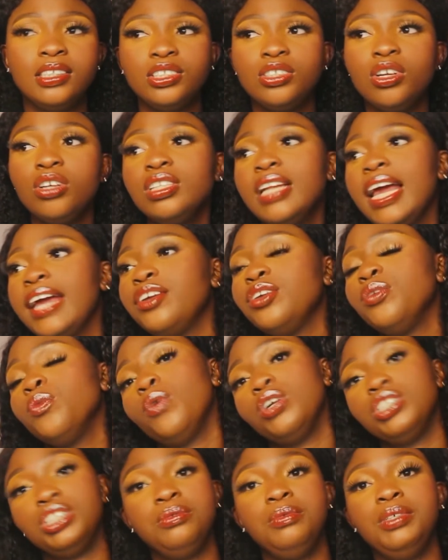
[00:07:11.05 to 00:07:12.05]
Is not like you
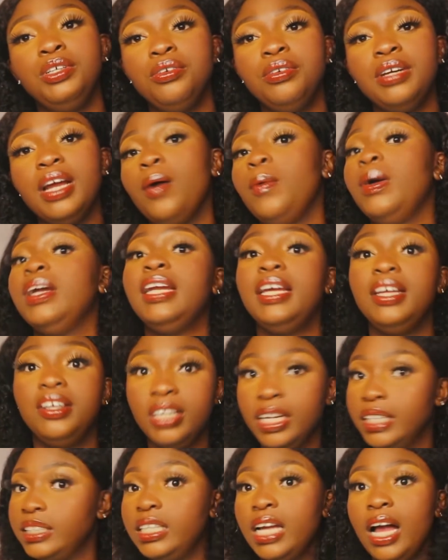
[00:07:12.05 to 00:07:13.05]
watch a video now and then
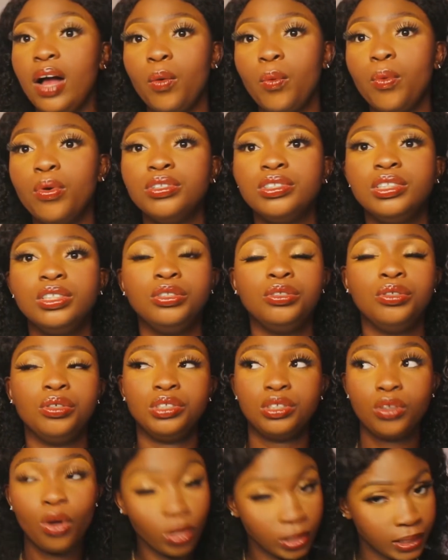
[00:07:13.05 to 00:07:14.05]
you get it at once. You know,
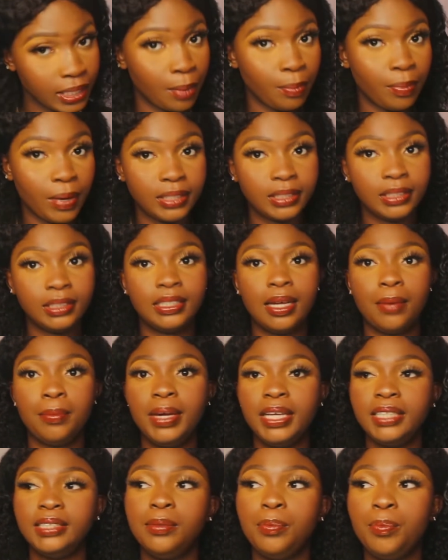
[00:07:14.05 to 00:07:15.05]
it's constant practice that
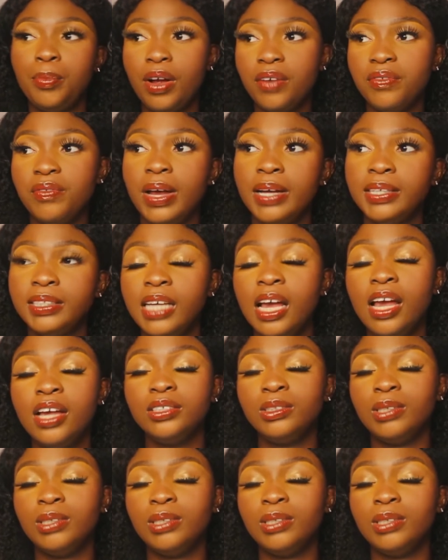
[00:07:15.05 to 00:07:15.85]
makes it perfect.